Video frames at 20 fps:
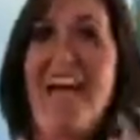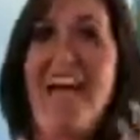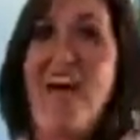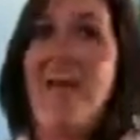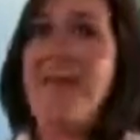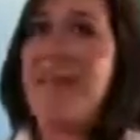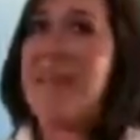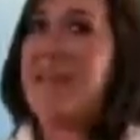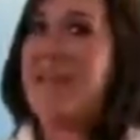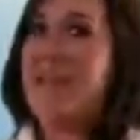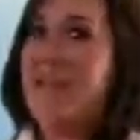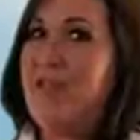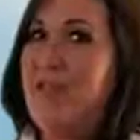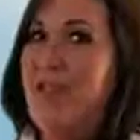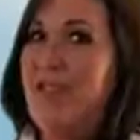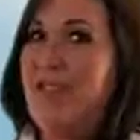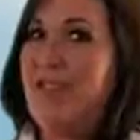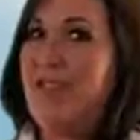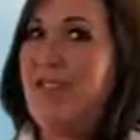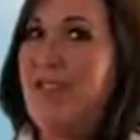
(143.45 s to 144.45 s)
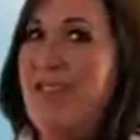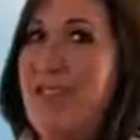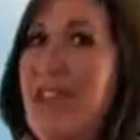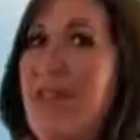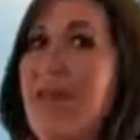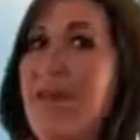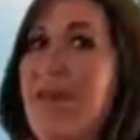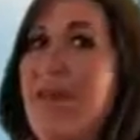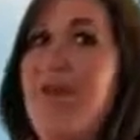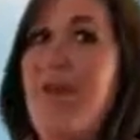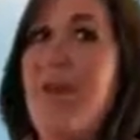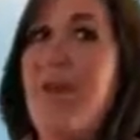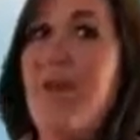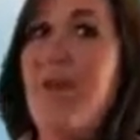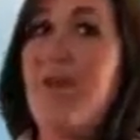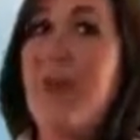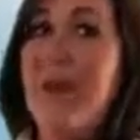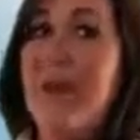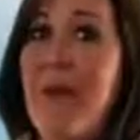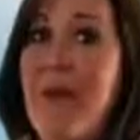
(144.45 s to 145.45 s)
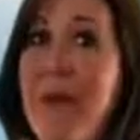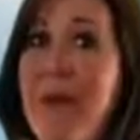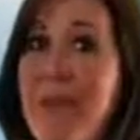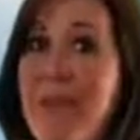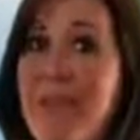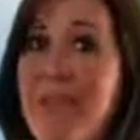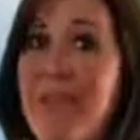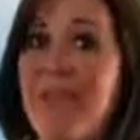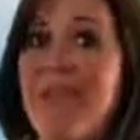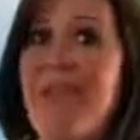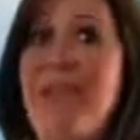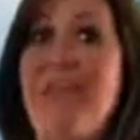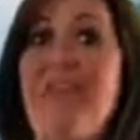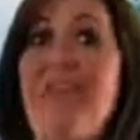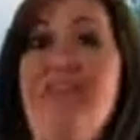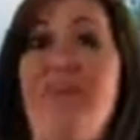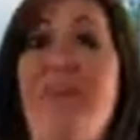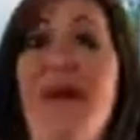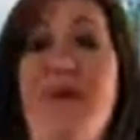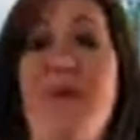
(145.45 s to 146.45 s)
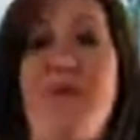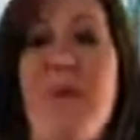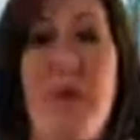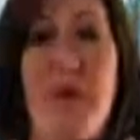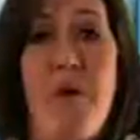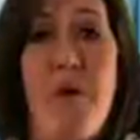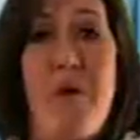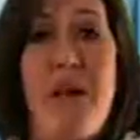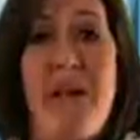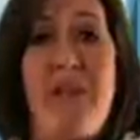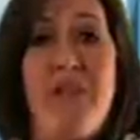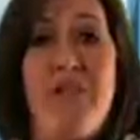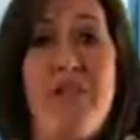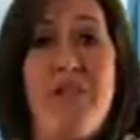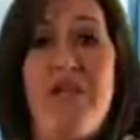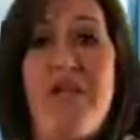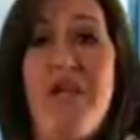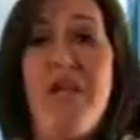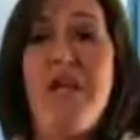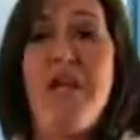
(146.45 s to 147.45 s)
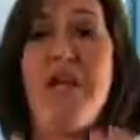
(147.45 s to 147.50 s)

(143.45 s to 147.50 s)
I'm the instructor today with no real patient. If you had a real patient,